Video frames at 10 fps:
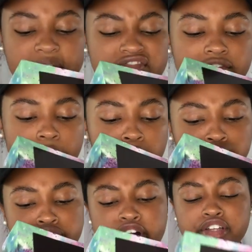my
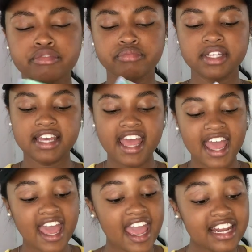phone possibly,
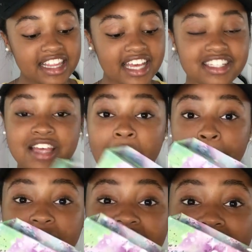and it lights up.